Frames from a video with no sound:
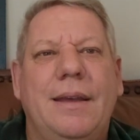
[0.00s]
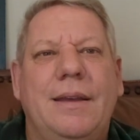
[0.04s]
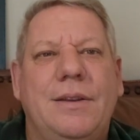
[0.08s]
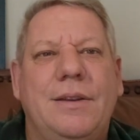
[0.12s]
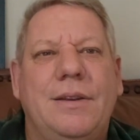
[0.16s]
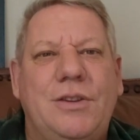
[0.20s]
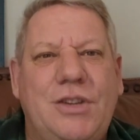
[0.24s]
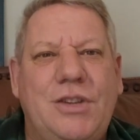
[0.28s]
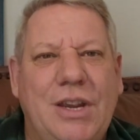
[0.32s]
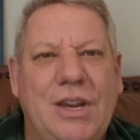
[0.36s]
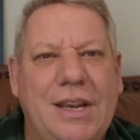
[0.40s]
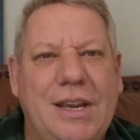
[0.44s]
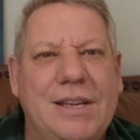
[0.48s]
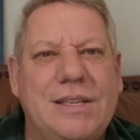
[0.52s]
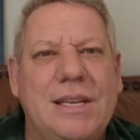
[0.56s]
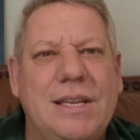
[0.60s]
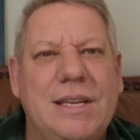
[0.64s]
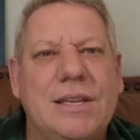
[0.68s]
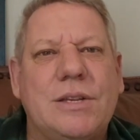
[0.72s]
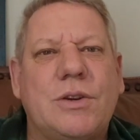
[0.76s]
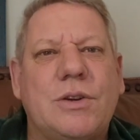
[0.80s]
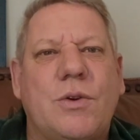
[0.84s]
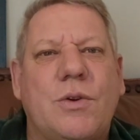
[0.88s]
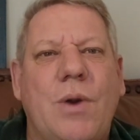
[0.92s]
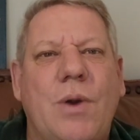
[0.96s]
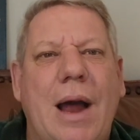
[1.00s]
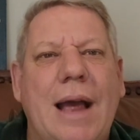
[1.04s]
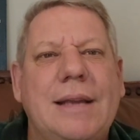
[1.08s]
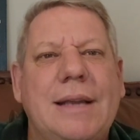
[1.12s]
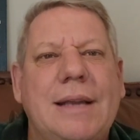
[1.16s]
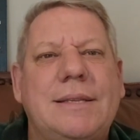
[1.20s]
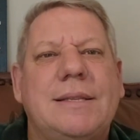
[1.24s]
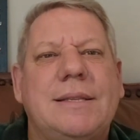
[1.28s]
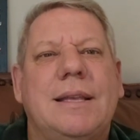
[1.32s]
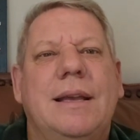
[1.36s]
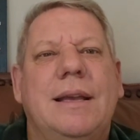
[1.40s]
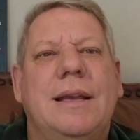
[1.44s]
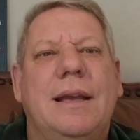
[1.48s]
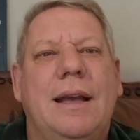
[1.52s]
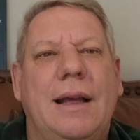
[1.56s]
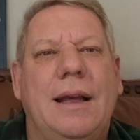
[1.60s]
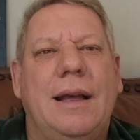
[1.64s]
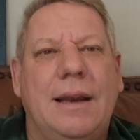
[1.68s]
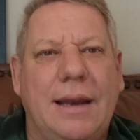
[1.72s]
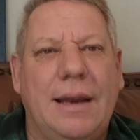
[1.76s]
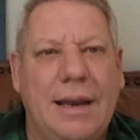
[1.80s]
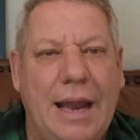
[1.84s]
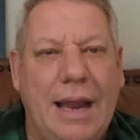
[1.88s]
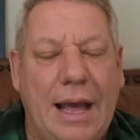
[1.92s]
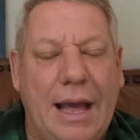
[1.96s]
Jesus Christ
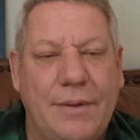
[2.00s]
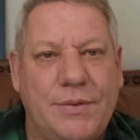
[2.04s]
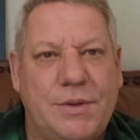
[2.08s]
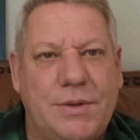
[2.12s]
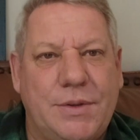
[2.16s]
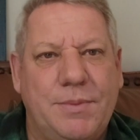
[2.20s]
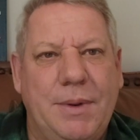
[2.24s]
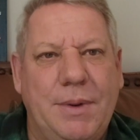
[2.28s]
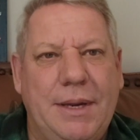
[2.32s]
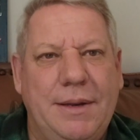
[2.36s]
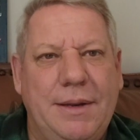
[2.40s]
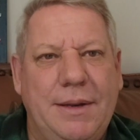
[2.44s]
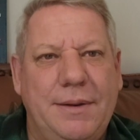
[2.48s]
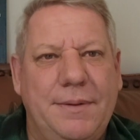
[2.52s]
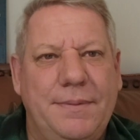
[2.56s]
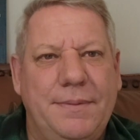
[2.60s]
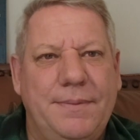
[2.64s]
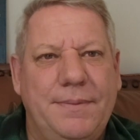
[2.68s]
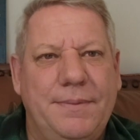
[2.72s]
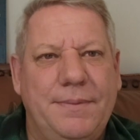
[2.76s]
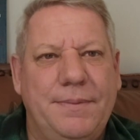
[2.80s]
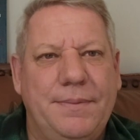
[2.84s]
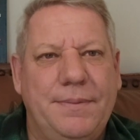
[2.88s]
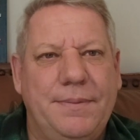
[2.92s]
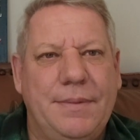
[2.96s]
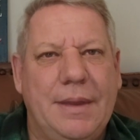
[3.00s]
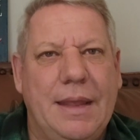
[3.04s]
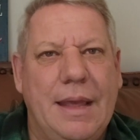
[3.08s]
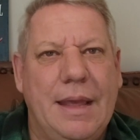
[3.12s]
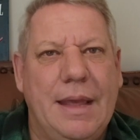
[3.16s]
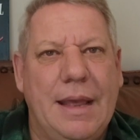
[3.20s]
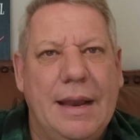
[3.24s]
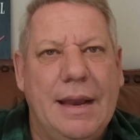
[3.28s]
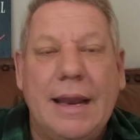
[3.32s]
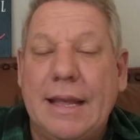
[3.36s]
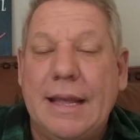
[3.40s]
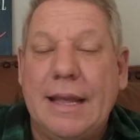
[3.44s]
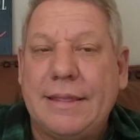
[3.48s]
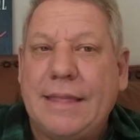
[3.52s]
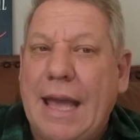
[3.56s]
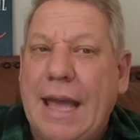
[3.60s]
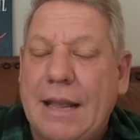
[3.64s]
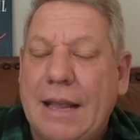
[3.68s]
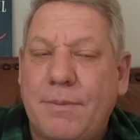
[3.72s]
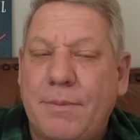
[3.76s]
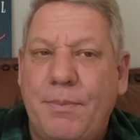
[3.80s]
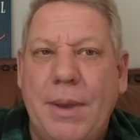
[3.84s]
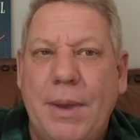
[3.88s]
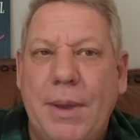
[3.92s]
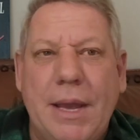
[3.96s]
loves me. Let
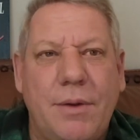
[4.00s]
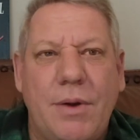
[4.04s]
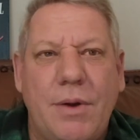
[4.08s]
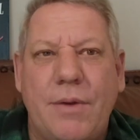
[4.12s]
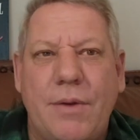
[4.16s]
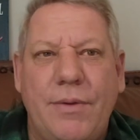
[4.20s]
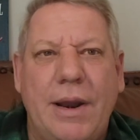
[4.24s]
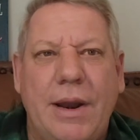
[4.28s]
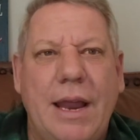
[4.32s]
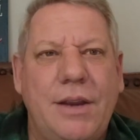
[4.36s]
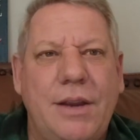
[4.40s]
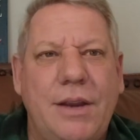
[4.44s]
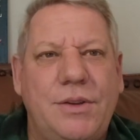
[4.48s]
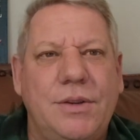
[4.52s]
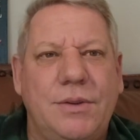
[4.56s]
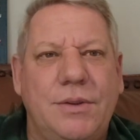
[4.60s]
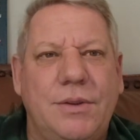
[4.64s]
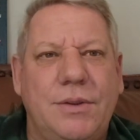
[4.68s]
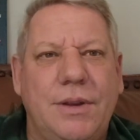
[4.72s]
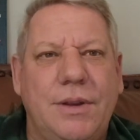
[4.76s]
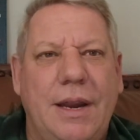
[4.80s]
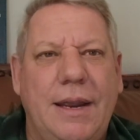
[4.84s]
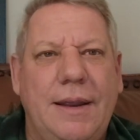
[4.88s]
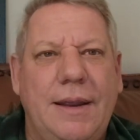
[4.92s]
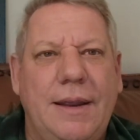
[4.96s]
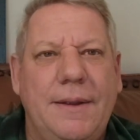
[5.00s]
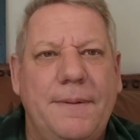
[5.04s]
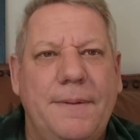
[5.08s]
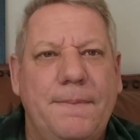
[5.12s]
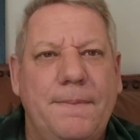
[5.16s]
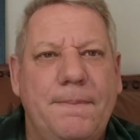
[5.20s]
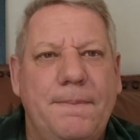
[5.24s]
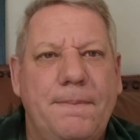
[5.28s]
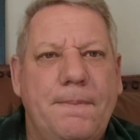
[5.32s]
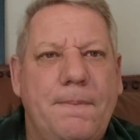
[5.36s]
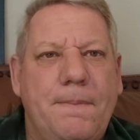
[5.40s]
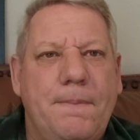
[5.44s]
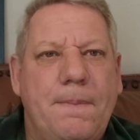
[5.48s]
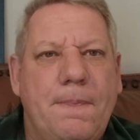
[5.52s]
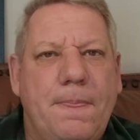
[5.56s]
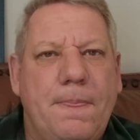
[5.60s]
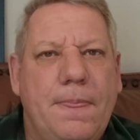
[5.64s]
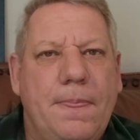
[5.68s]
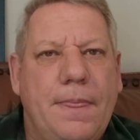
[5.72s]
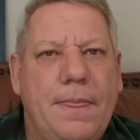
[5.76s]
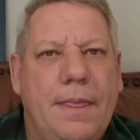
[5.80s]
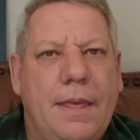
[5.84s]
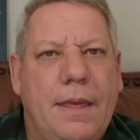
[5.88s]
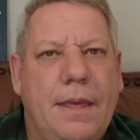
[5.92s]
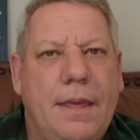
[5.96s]
that be a revelation today.
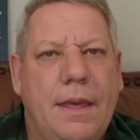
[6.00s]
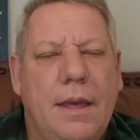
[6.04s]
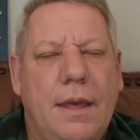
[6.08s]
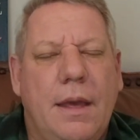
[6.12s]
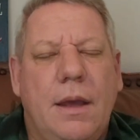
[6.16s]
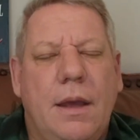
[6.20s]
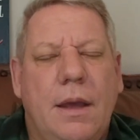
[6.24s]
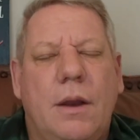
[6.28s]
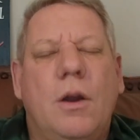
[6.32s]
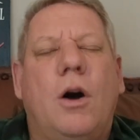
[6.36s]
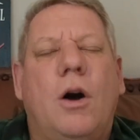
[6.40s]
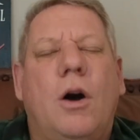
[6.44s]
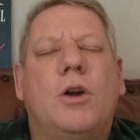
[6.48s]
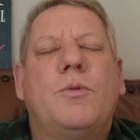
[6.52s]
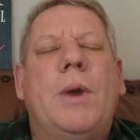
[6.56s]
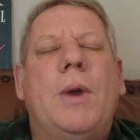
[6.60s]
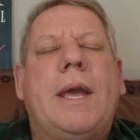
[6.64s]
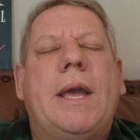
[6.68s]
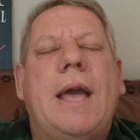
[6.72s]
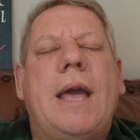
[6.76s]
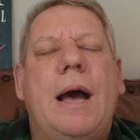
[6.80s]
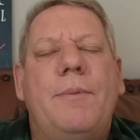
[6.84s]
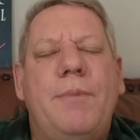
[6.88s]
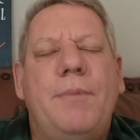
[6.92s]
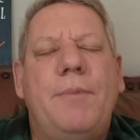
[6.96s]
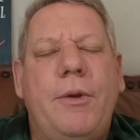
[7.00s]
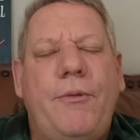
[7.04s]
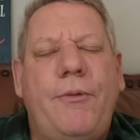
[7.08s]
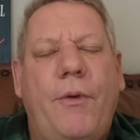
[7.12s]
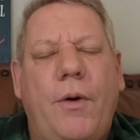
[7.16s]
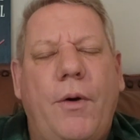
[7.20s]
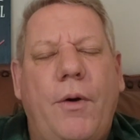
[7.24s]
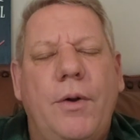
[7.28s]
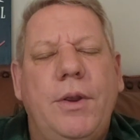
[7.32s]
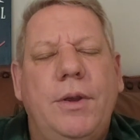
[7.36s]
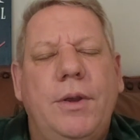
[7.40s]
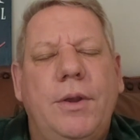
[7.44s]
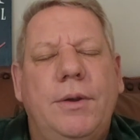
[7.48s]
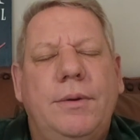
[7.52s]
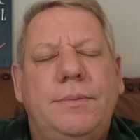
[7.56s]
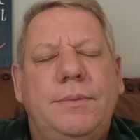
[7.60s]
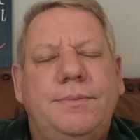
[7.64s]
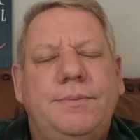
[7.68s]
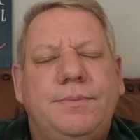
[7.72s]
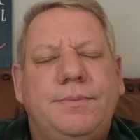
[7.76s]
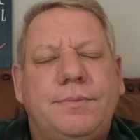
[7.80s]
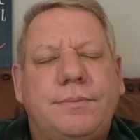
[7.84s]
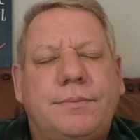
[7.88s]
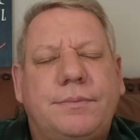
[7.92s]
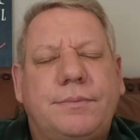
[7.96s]
Lord, we come before you.
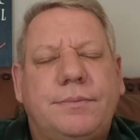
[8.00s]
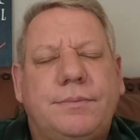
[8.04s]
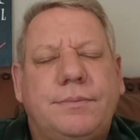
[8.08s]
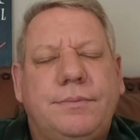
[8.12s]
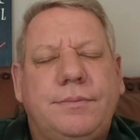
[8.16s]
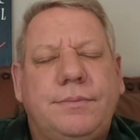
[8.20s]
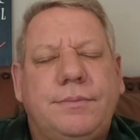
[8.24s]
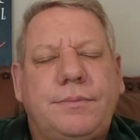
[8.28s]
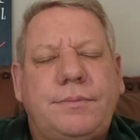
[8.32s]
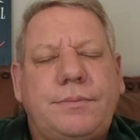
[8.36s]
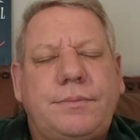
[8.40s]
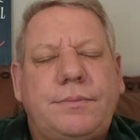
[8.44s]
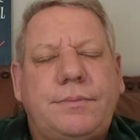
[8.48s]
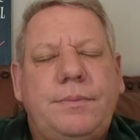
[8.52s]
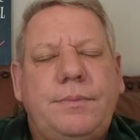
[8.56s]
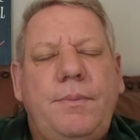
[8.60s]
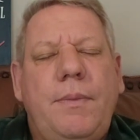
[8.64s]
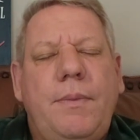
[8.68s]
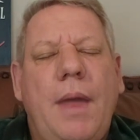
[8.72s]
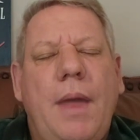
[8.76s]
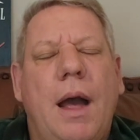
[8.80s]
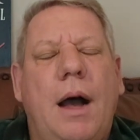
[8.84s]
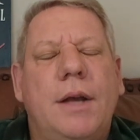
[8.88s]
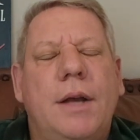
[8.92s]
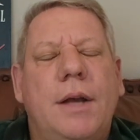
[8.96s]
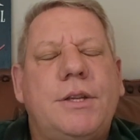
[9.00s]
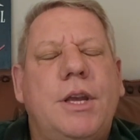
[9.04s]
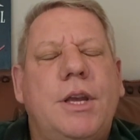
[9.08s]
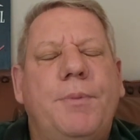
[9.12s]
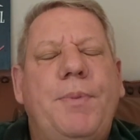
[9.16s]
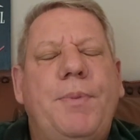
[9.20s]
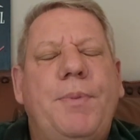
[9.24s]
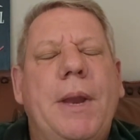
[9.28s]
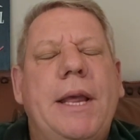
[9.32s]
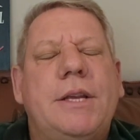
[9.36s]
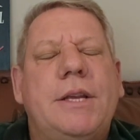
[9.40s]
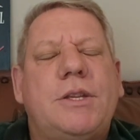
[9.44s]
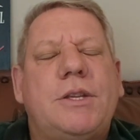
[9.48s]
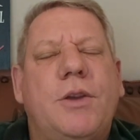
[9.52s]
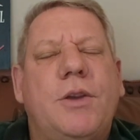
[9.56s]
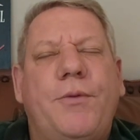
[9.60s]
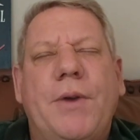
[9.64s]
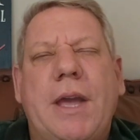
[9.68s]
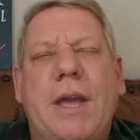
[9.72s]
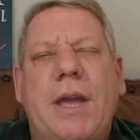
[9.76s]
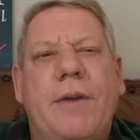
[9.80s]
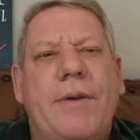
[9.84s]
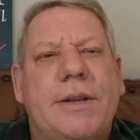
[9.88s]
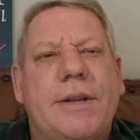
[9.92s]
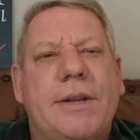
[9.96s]
I ask you please to
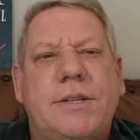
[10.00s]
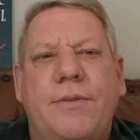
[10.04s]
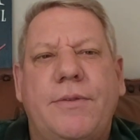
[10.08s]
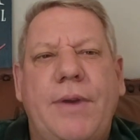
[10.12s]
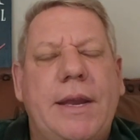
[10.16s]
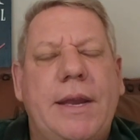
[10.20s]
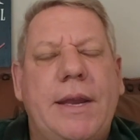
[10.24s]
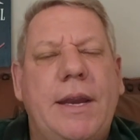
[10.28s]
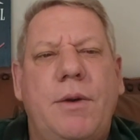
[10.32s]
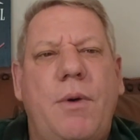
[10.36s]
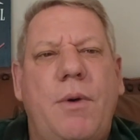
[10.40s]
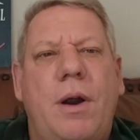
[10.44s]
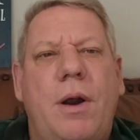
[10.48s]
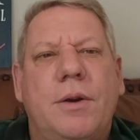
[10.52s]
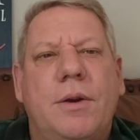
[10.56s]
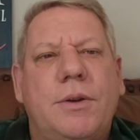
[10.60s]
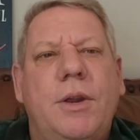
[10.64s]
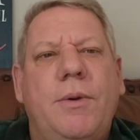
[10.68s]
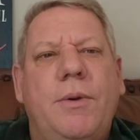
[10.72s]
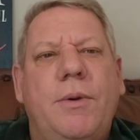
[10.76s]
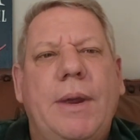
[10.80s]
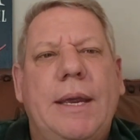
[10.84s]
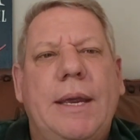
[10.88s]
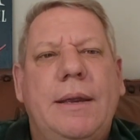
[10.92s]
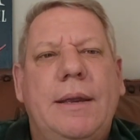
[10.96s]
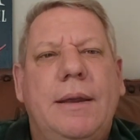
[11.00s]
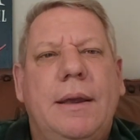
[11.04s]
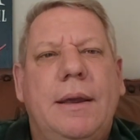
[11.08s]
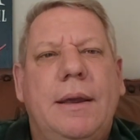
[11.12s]
forgive us of any wrongdoing,